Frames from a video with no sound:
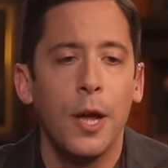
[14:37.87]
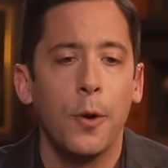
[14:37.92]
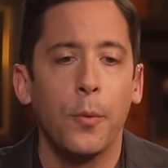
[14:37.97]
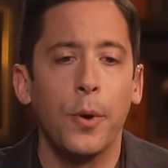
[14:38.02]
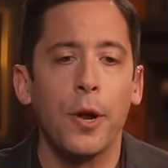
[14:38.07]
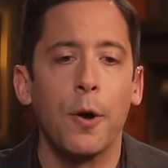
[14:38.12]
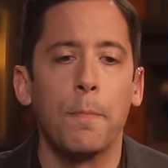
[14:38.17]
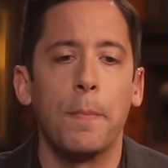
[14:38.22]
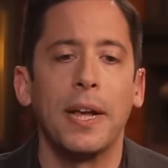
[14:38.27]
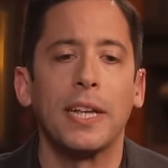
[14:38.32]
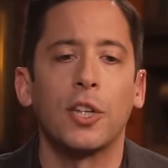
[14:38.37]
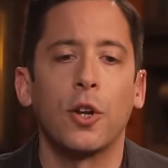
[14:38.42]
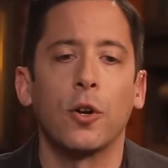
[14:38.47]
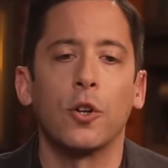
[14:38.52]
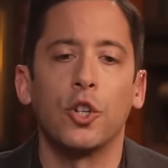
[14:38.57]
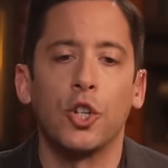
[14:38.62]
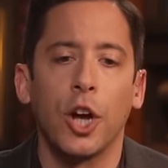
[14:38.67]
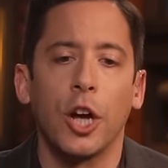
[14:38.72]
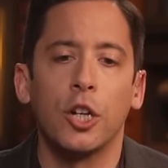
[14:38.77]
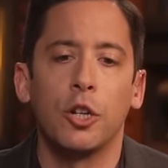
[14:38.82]
we don't base our
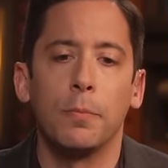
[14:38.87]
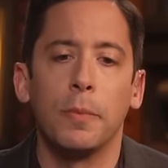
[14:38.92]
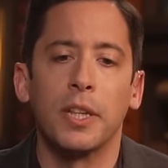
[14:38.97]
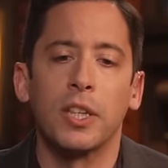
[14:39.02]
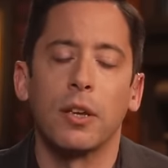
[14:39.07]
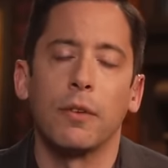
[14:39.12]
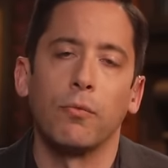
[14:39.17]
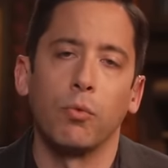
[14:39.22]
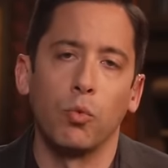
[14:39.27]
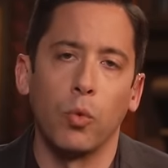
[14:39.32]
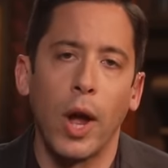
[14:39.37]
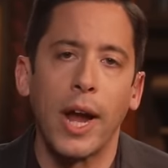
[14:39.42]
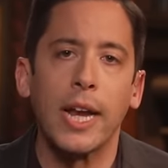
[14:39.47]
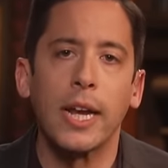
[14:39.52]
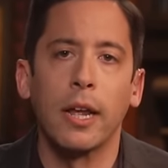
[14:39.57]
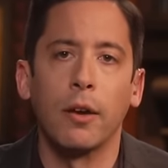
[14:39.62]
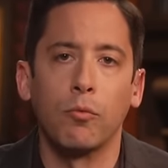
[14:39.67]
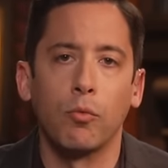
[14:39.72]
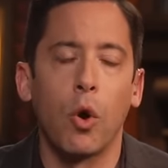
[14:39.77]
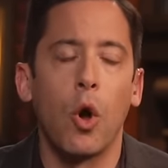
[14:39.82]
judgments of right
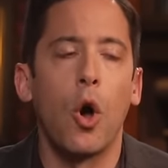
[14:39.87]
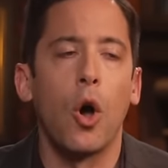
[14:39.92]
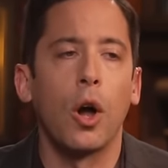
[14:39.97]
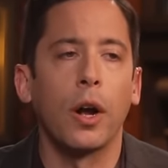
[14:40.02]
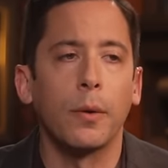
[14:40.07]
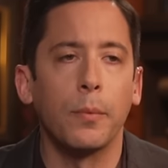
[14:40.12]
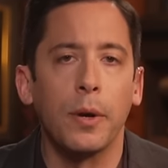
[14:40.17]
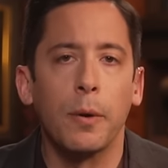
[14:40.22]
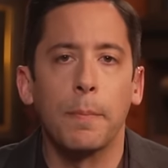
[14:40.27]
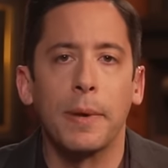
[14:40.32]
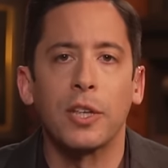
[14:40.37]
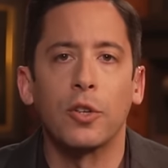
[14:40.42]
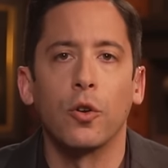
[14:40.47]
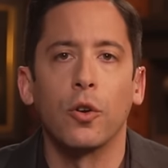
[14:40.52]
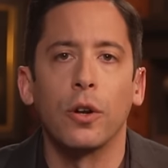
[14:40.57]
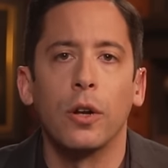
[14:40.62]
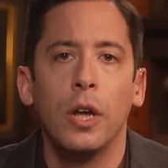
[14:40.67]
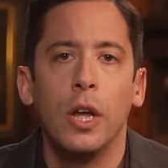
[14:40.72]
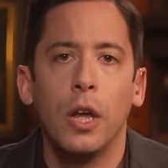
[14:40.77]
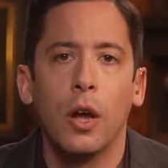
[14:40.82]
and wrong we don't base
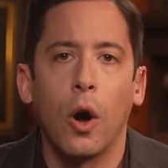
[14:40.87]
our,